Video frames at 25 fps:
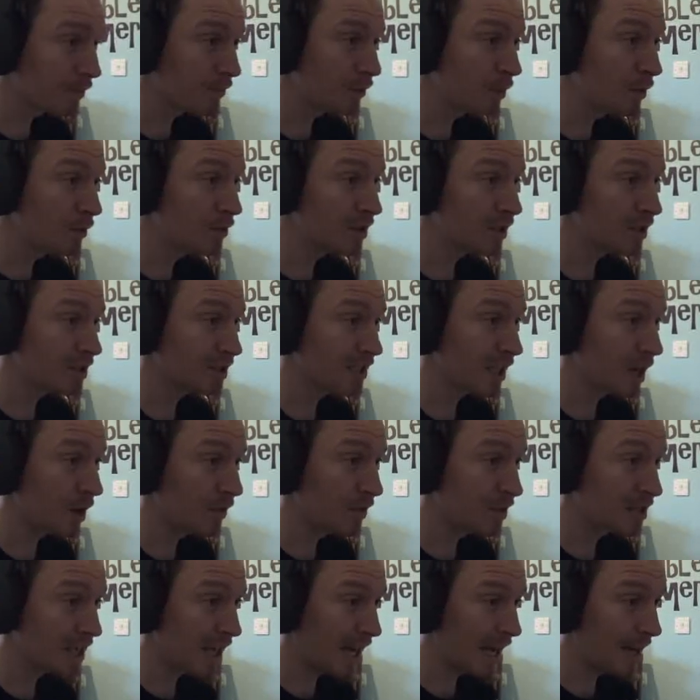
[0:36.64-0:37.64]
route
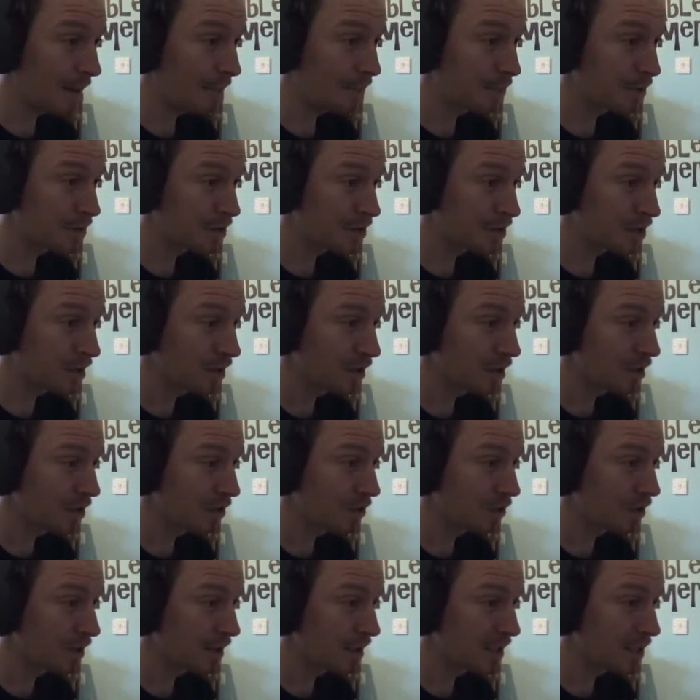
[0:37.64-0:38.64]
itself is
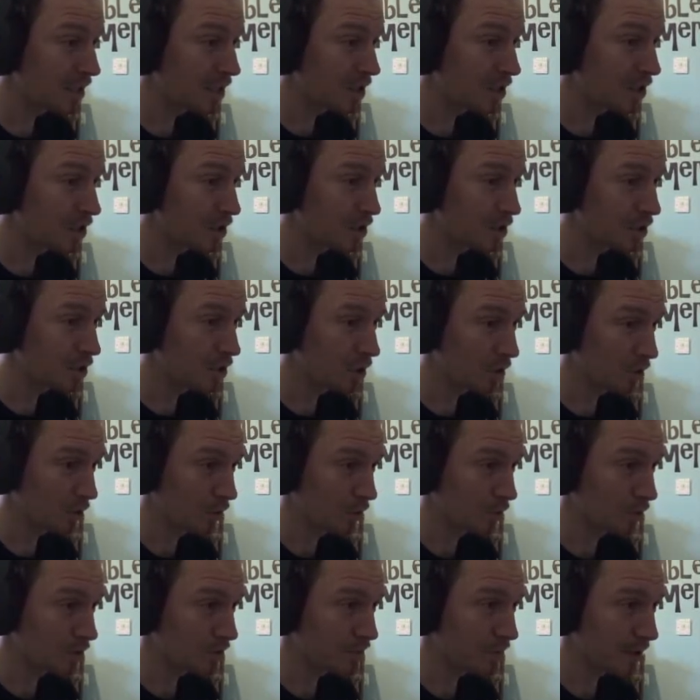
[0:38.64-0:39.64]
absolutely
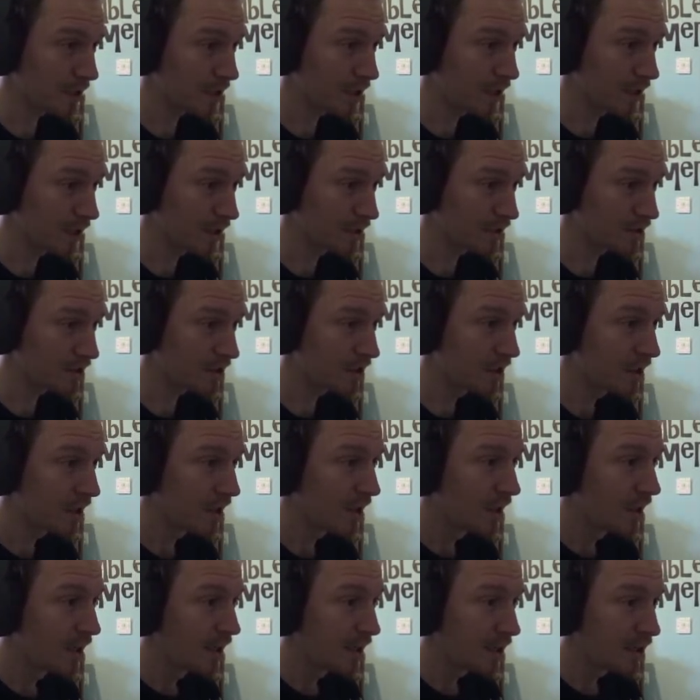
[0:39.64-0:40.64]
huge because
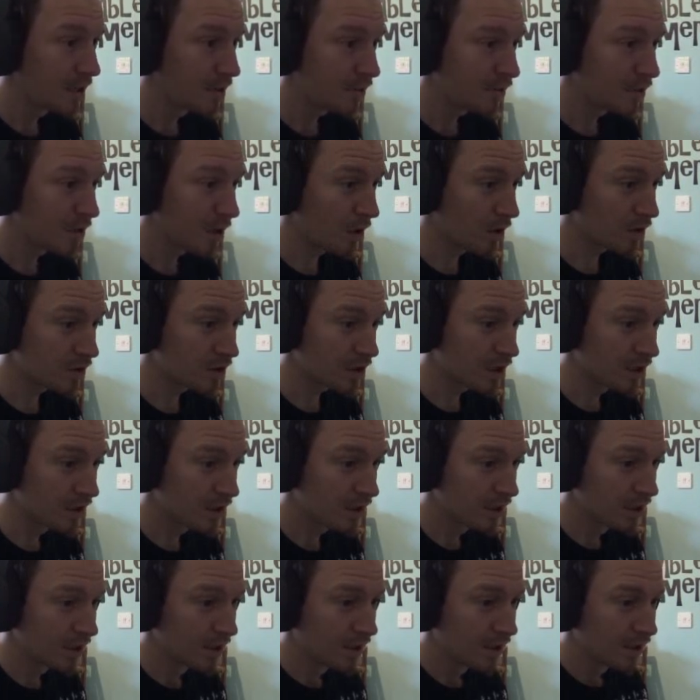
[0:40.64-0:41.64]
you've got
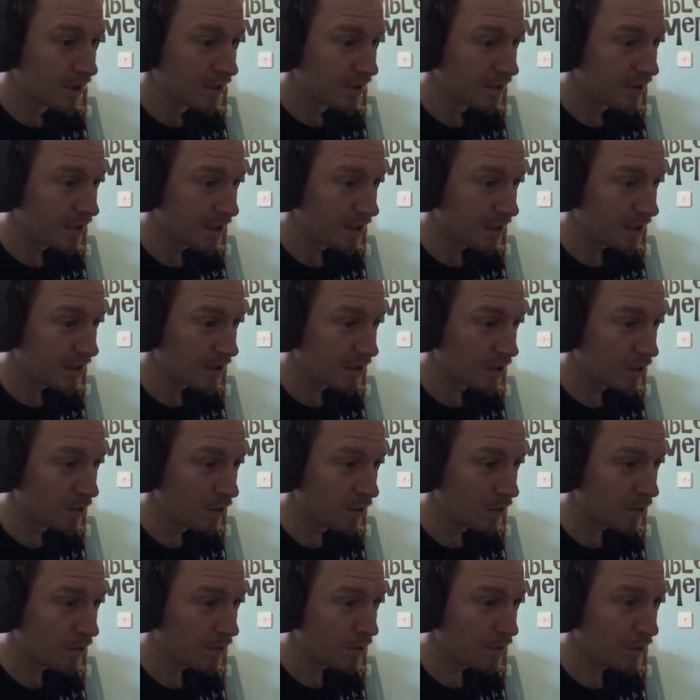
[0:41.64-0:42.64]
the
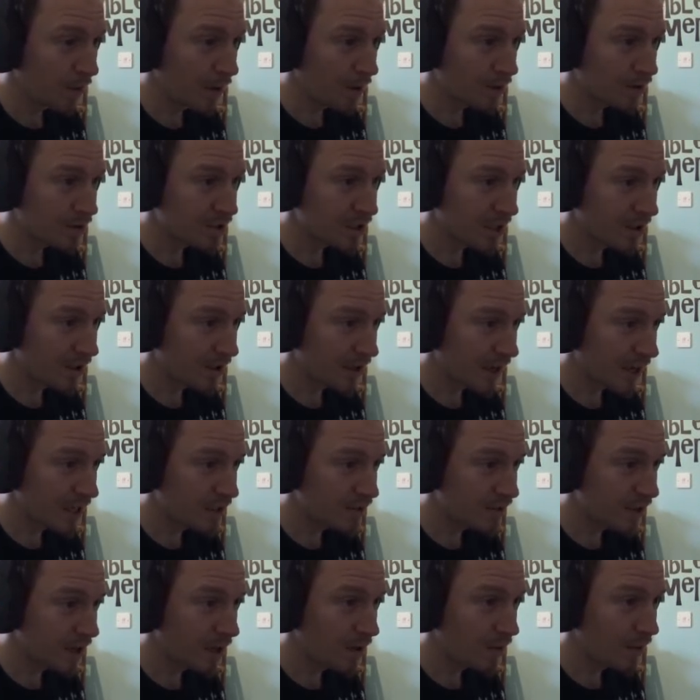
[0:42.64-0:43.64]
North Welsh Narrow
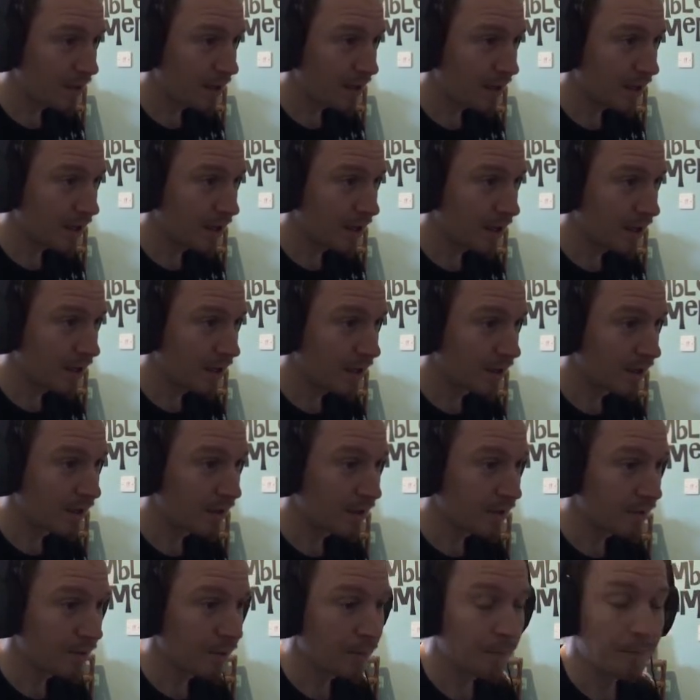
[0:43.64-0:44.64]
Gauge Railway
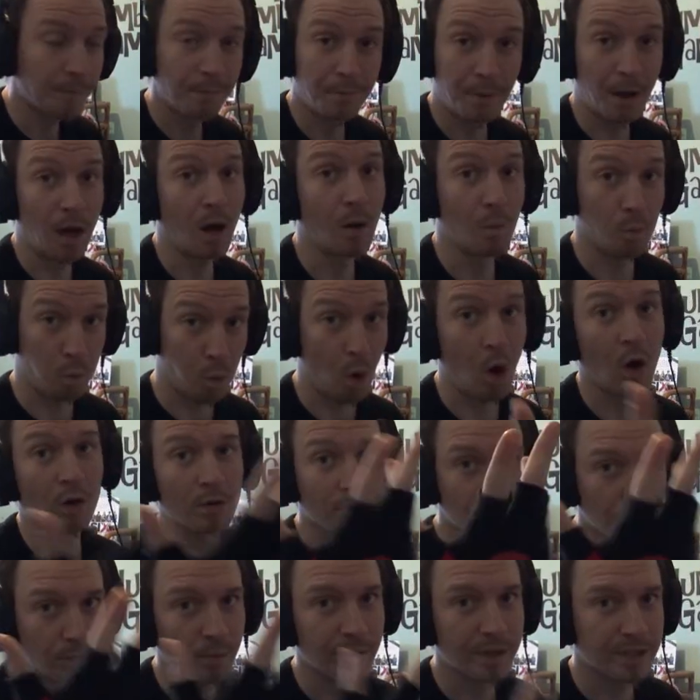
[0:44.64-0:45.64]
Part
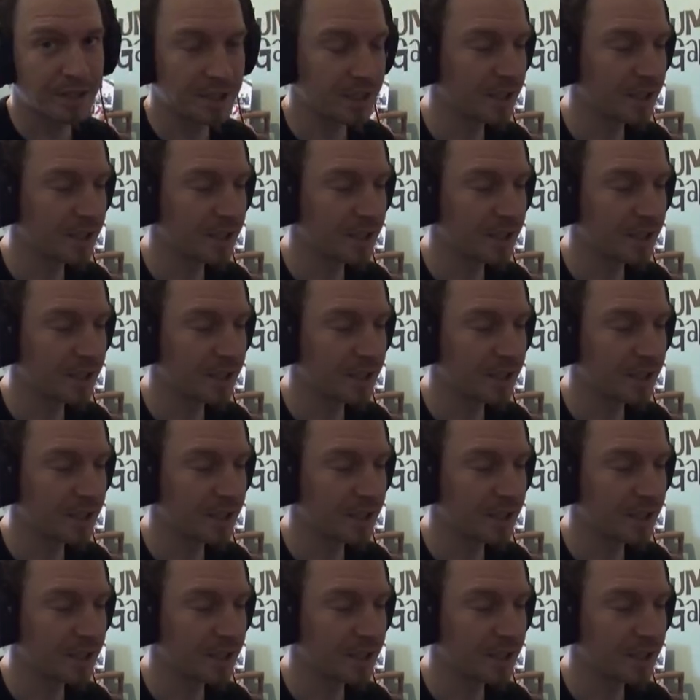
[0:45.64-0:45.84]
1, which